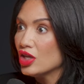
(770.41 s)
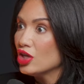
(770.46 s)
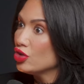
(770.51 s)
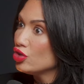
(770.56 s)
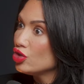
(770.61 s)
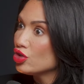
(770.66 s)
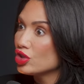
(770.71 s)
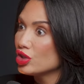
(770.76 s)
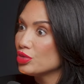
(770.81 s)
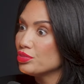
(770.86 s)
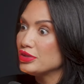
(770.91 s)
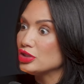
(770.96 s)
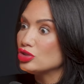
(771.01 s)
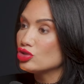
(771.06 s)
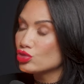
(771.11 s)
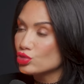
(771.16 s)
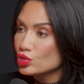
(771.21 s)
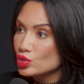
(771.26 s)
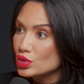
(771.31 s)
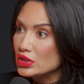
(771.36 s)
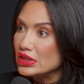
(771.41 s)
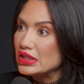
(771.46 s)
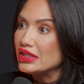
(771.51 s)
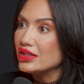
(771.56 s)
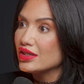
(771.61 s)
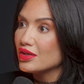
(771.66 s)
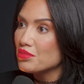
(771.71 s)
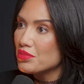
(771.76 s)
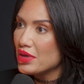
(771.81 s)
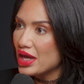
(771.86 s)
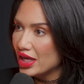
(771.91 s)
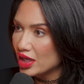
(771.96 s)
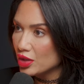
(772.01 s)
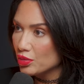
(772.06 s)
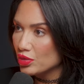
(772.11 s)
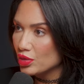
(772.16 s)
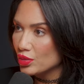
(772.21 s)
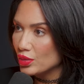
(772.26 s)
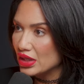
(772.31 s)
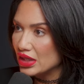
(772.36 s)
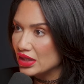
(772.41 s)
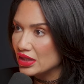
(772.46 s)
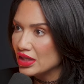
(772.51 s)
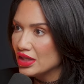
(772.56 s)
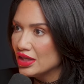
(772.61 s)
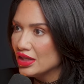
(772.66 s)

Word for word: you could be truly compatible with.